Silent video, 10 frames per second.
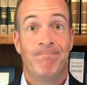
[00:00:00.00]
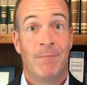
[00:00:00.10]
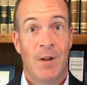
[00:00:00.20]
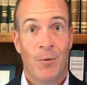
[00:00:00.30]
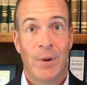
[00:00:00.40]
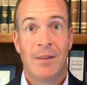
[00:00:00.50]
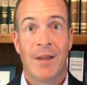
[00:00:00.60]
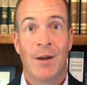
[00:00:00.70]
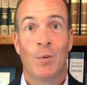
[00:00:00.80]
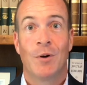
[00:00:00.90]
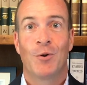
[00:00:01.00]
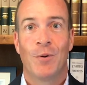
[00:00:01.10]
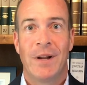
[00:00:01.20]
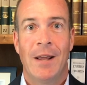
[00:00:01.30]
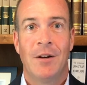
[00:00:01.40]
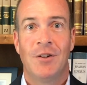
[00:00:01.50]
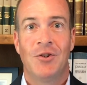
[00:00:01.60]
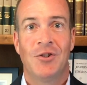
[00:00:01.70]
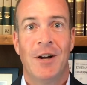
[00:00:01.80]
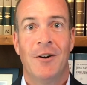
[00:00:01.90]
knowing they were created to
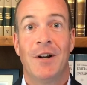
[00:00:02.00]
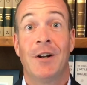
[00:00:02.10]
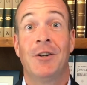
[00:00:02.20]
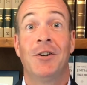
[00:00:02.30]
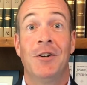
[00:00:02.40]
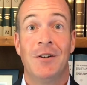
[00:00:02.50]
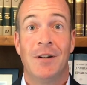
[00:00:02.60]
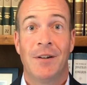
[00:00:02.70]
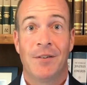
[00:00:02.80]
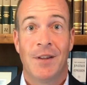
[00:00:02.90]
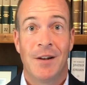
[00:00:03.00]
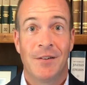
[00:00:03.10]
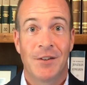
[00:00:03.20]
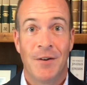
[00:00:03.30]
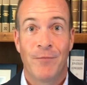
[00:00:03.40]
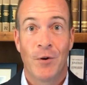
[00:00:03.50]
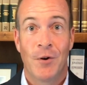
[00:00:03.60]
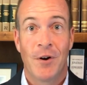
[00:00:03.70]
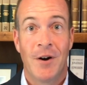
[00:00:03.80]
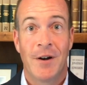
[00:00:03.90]
share in a goodness that is
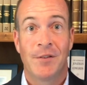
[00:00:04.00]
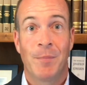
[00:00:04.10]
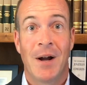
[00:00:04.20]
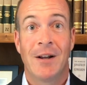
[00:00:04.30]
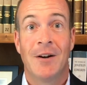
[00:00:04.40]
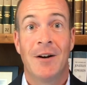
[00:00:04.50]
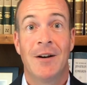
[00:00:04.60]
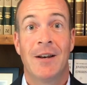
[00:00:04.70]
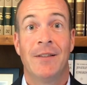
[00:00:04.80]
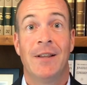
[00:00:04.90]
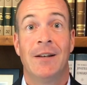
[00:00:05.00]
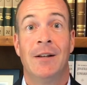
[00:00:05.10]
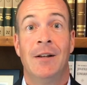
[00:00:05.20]
conferred on us by God and that